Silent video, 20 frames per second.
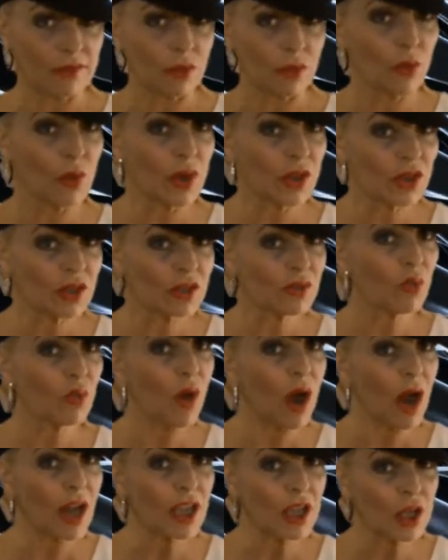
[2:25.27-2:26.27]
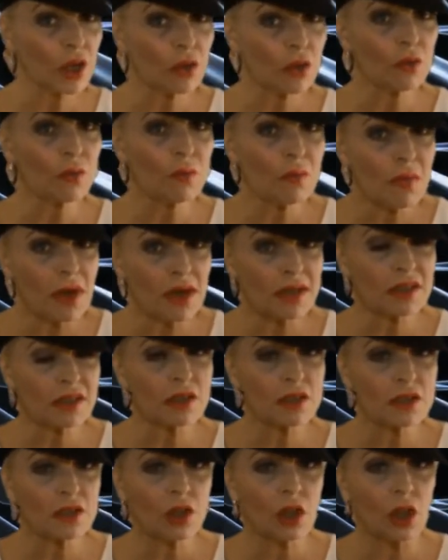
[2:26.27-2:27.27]
which is why you
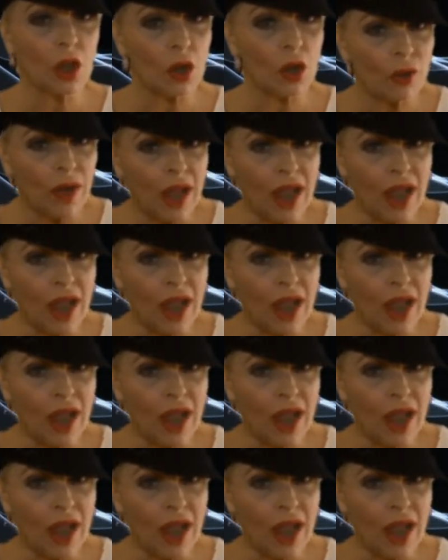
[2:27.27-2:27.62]
must slow